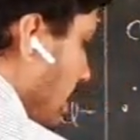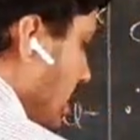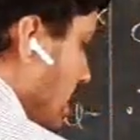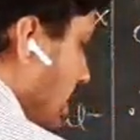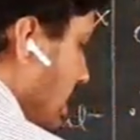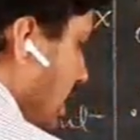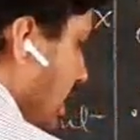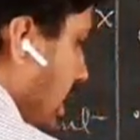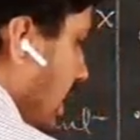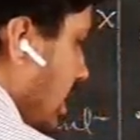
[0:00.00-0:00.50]
our
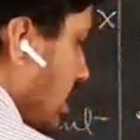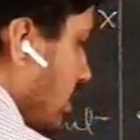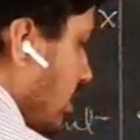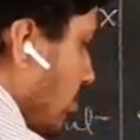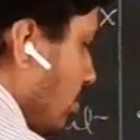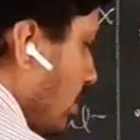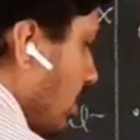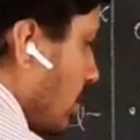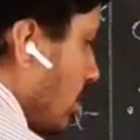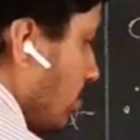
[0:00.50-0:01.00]
entire
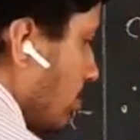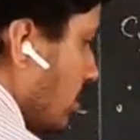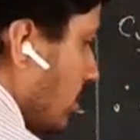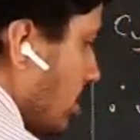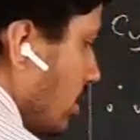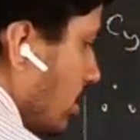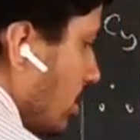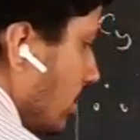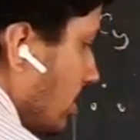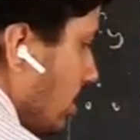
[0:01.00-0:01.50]
answer becomes
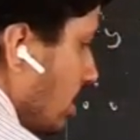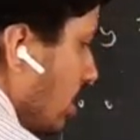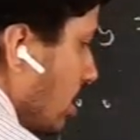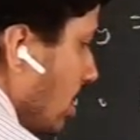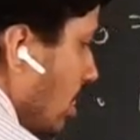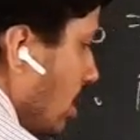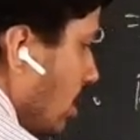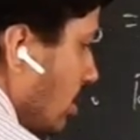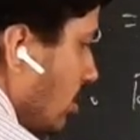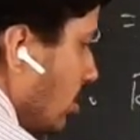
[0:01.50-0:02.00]

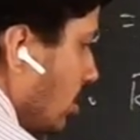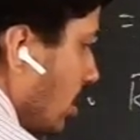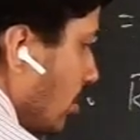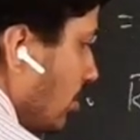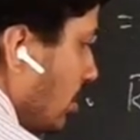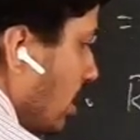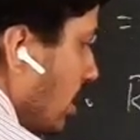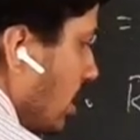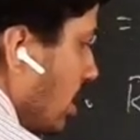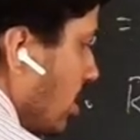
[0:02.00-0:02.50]

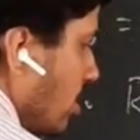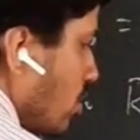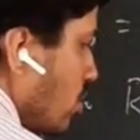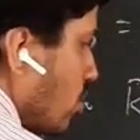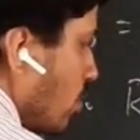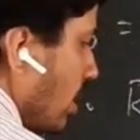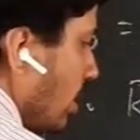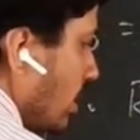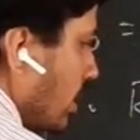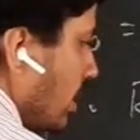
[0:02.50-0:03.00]
something into